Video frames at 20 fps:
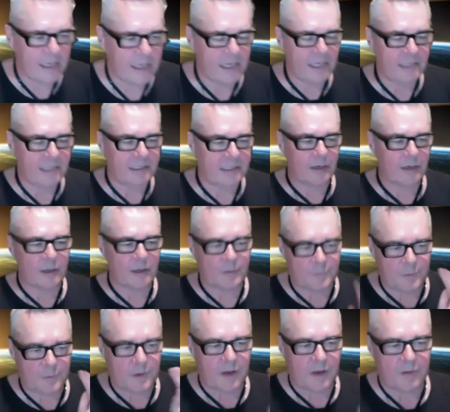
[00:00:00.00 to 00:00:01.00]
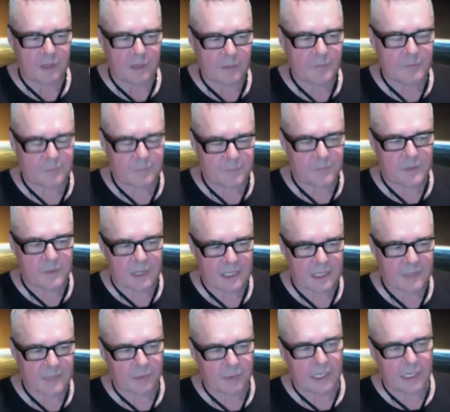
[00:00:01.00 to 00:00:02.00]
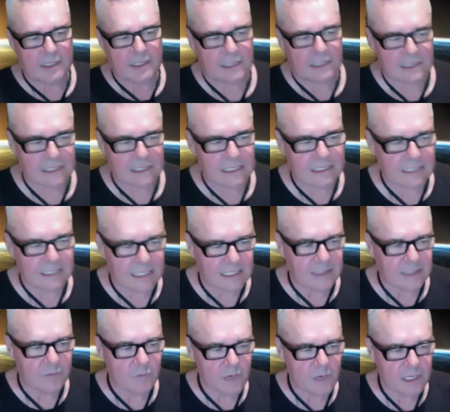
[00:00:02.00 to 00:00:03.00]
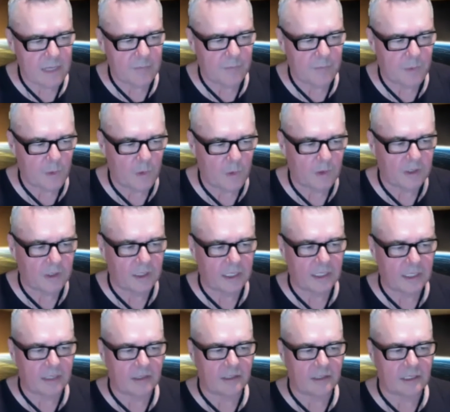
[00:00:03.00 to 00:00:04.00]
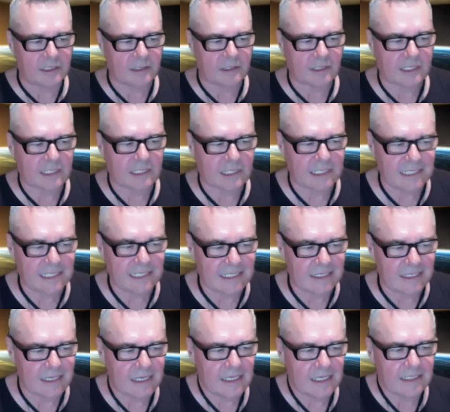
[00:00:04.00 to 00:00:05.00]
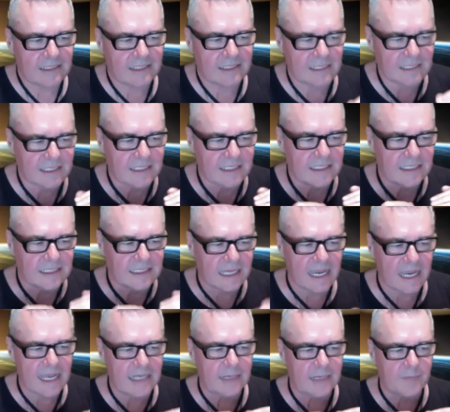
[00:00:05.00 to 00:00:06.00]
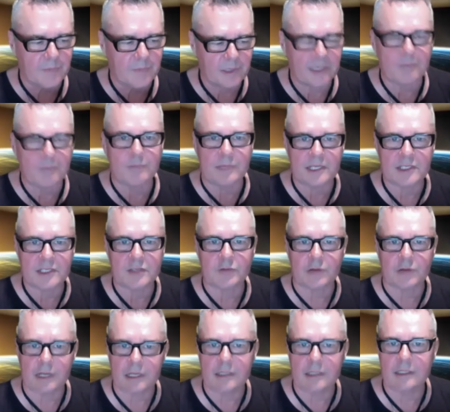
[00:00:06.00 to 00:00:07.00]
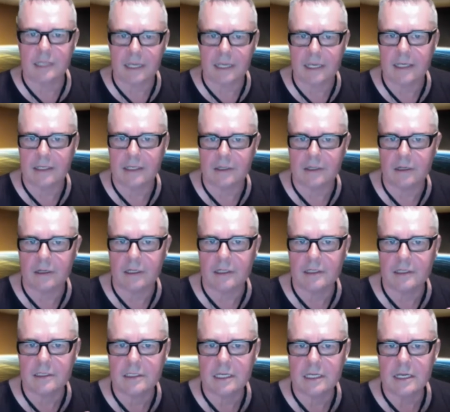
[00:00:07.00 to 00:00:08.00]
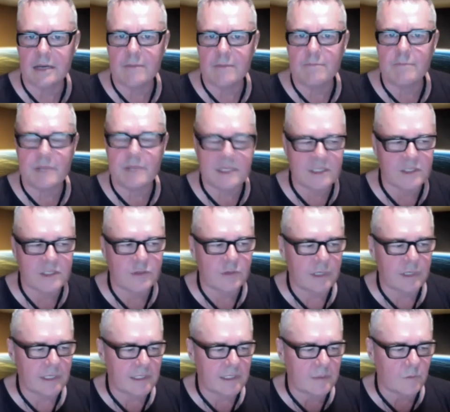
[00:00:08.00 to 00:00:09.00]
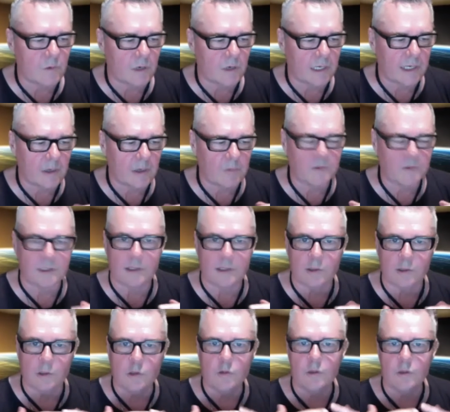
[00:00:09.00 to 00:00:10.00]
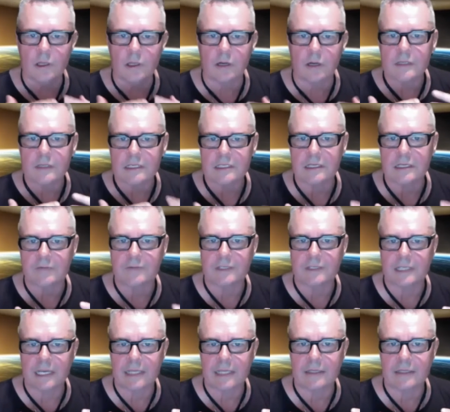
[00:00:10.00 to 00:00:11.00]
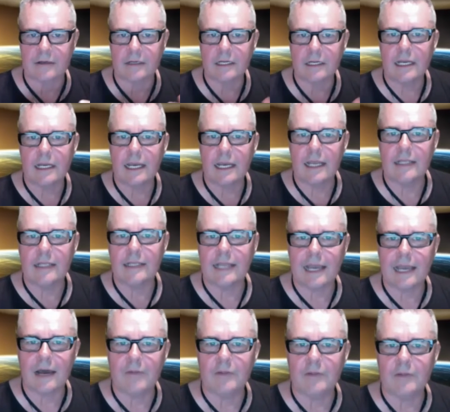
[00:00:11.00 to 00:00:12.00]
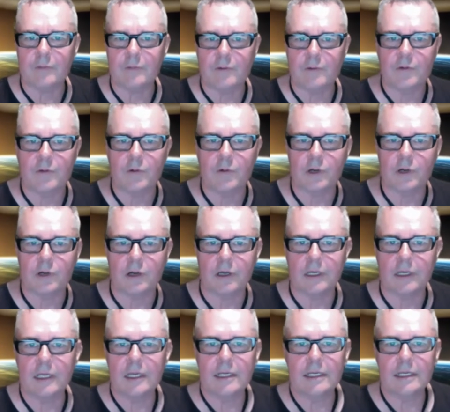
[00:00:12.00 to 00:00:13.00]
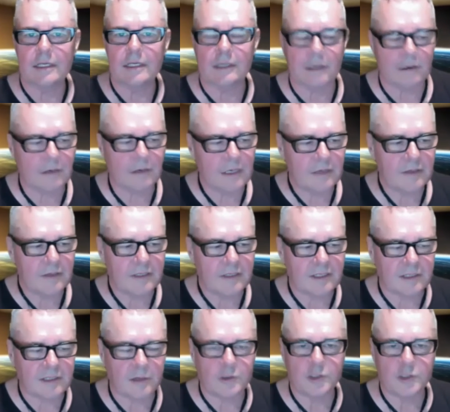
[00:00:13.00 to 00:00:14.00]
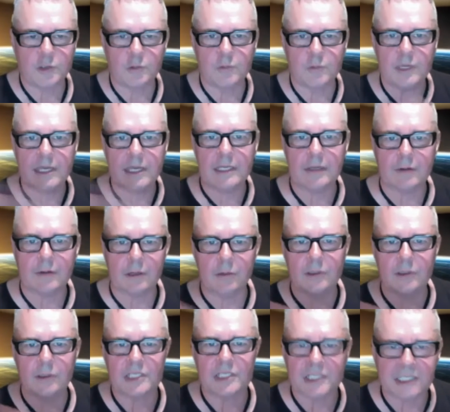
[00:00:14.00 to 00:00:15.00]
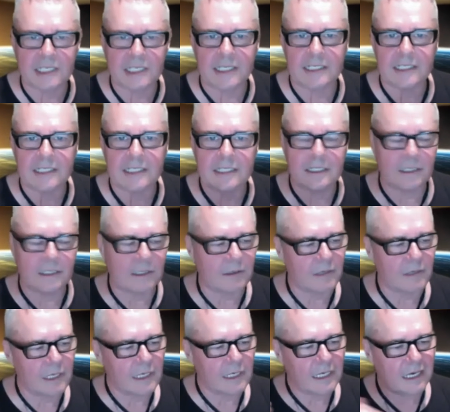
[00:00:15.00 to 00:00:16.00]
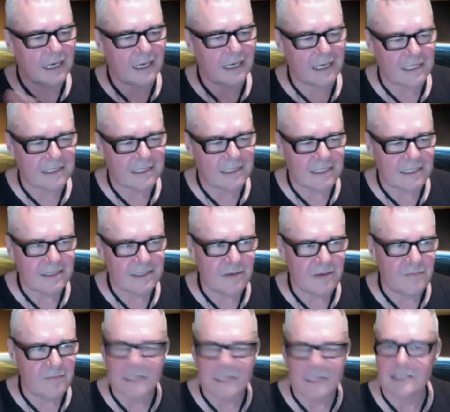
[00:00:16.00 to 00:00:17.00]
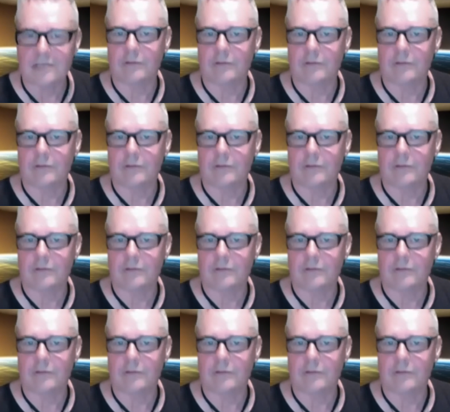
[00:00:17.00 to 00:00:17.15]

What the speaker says: I've got to explain this. Is it really important that you just contain a bit of mystery in there, because mystery is what helps glue a lot of this stuff together. And now that we've all got the social media and all this shit, there's no mystery